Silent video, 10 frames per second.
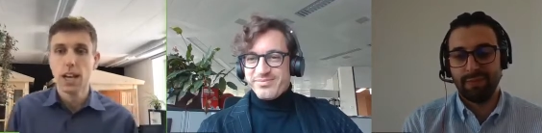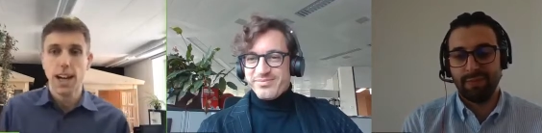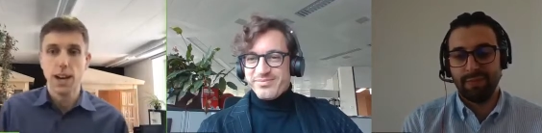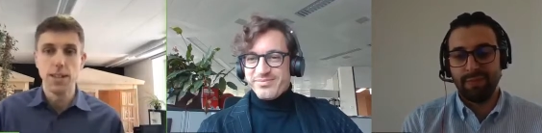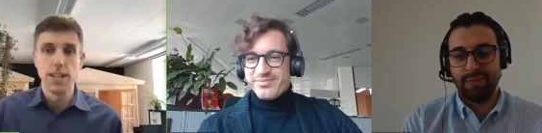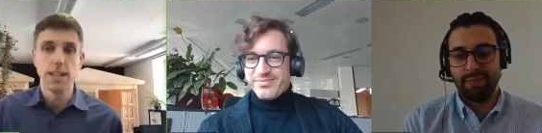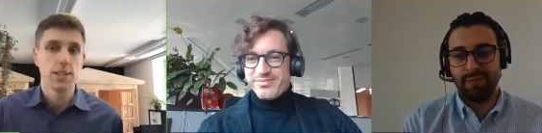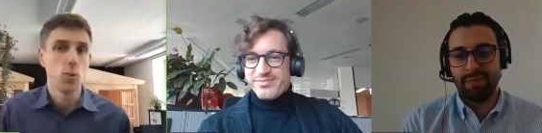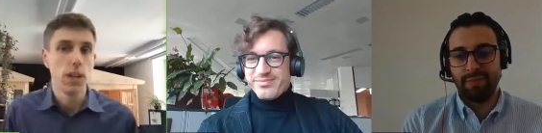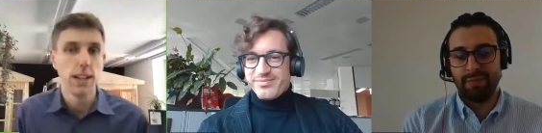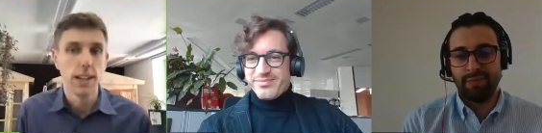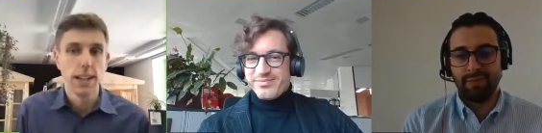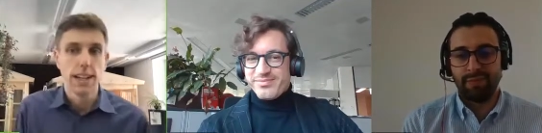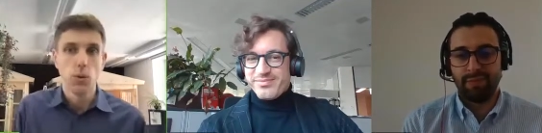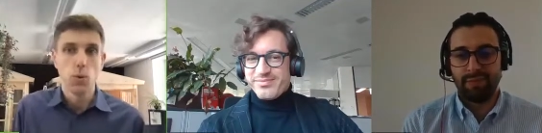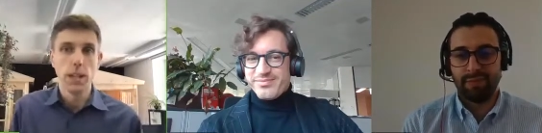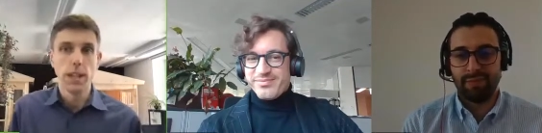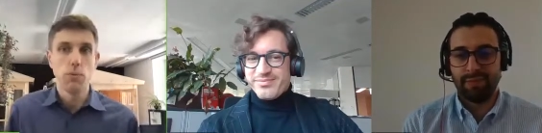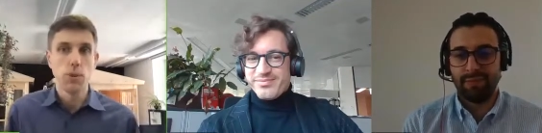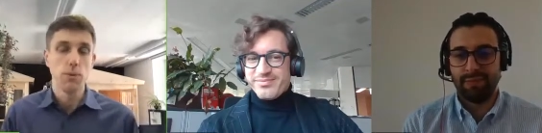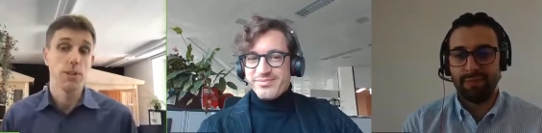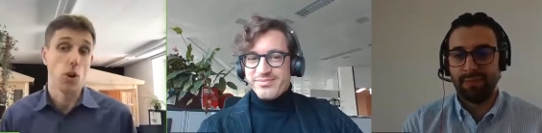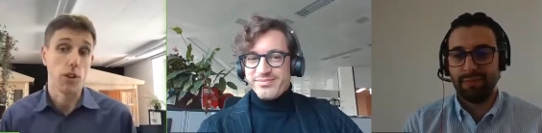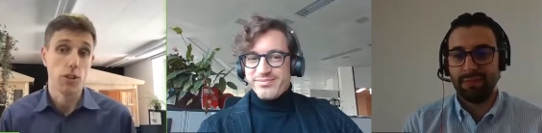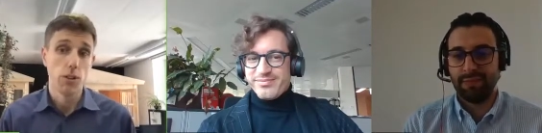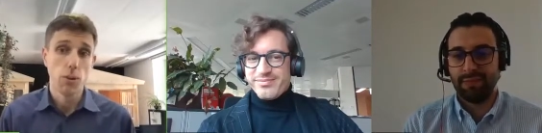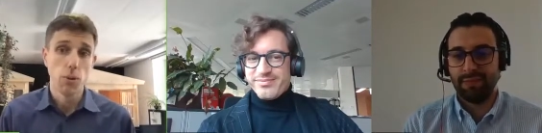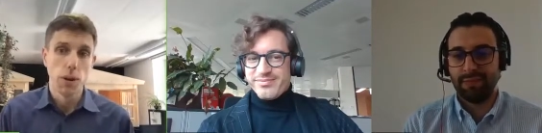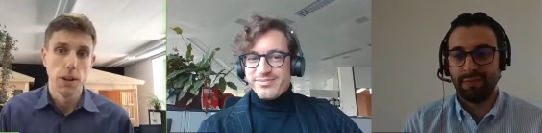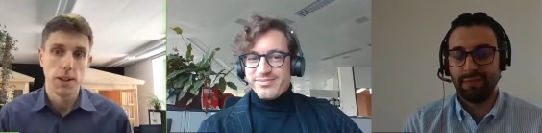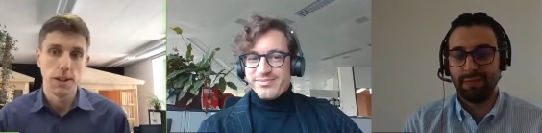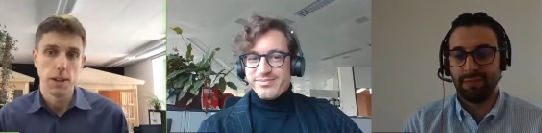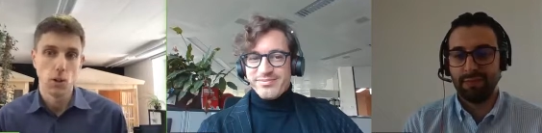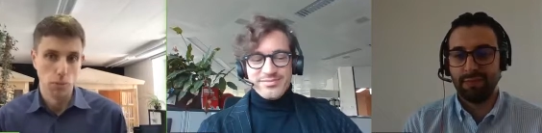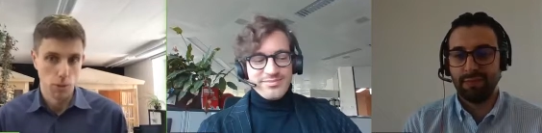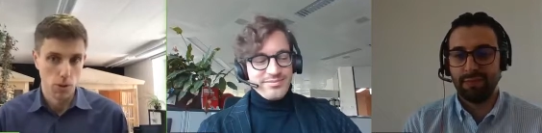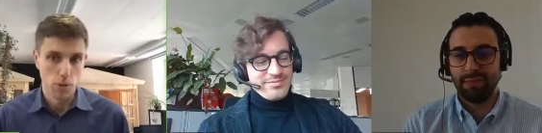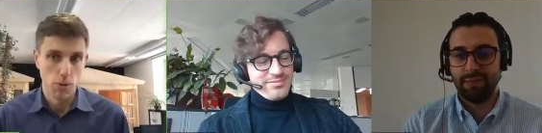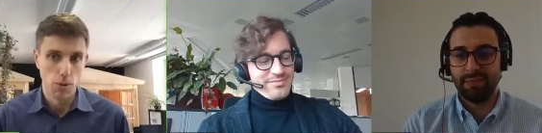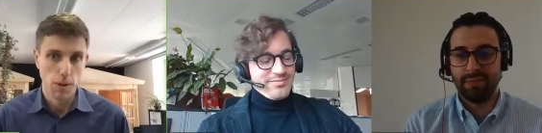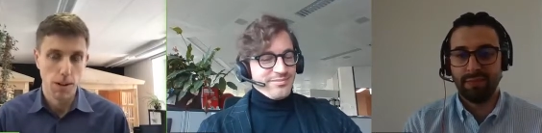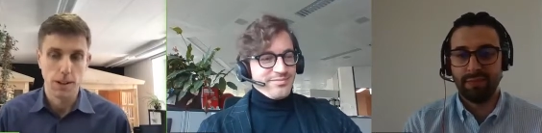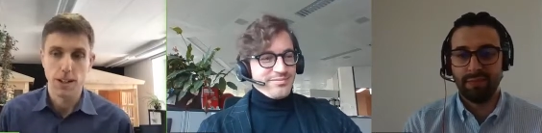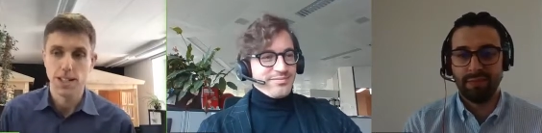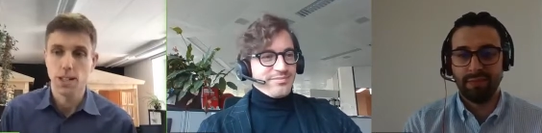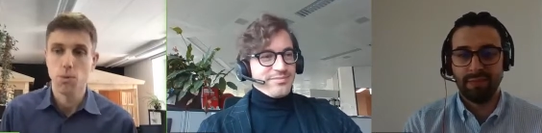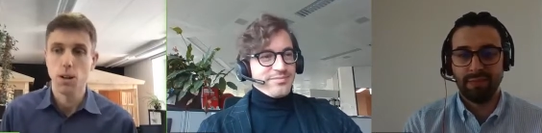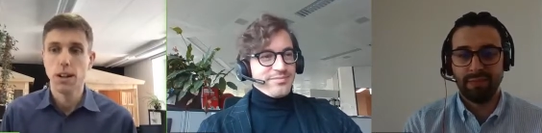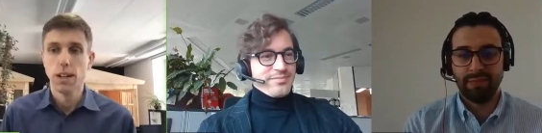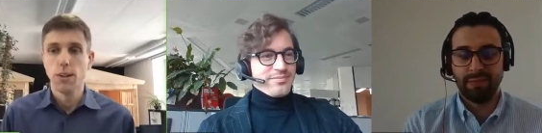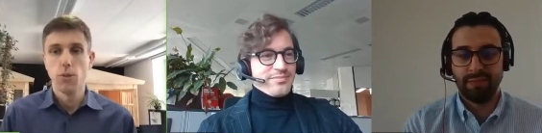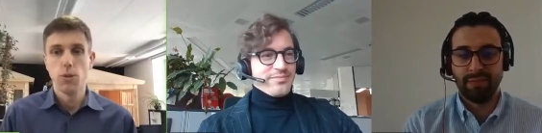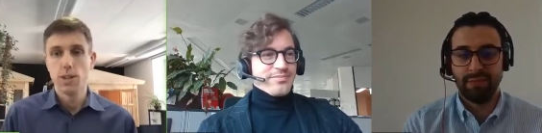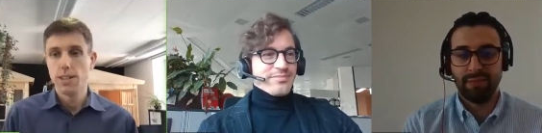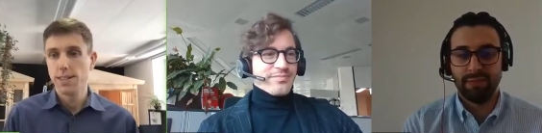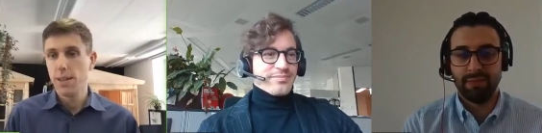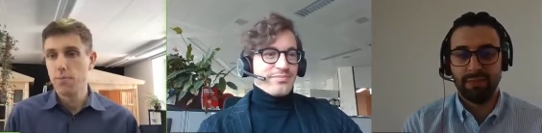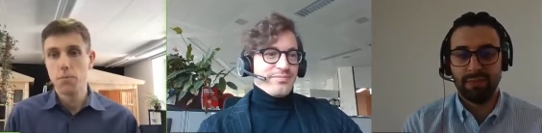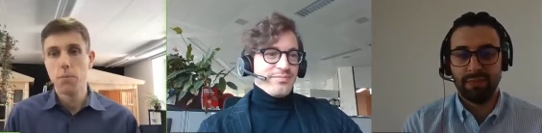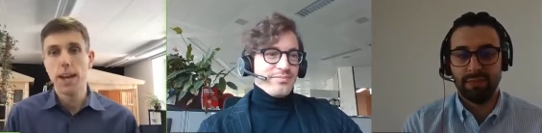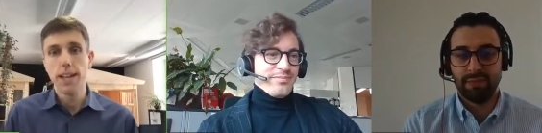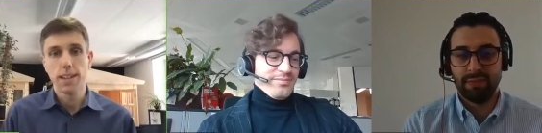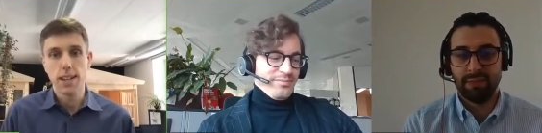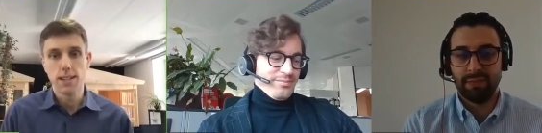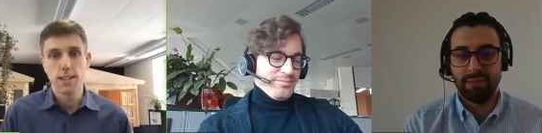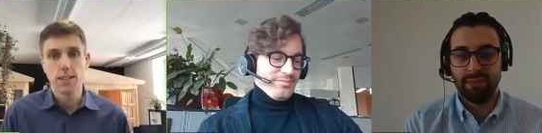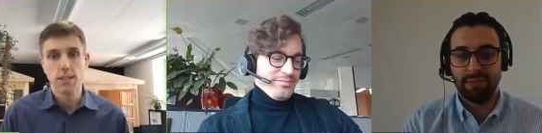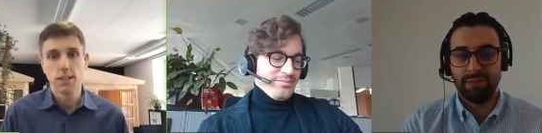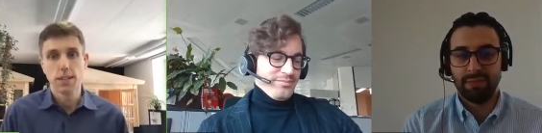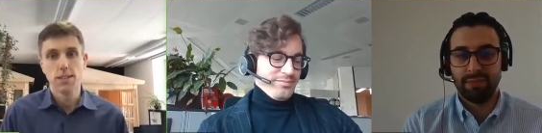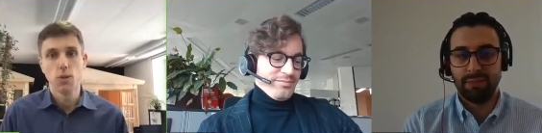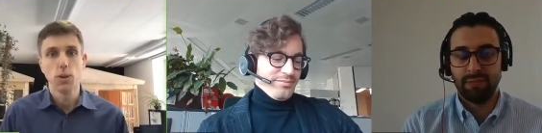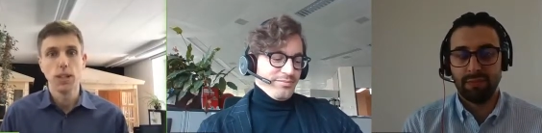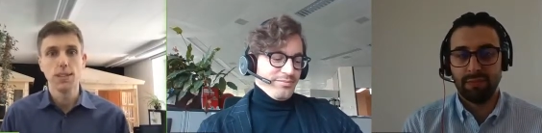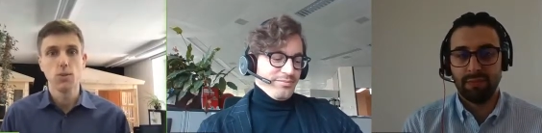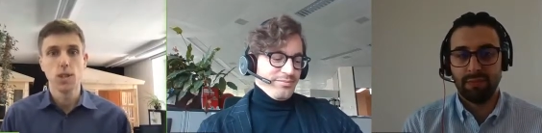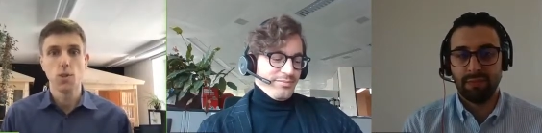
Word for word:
Speaker 1: I mean, yes, we we when we start a new uh, onboard a new uh, customer, we usually say minimum eight days, right? So we need to see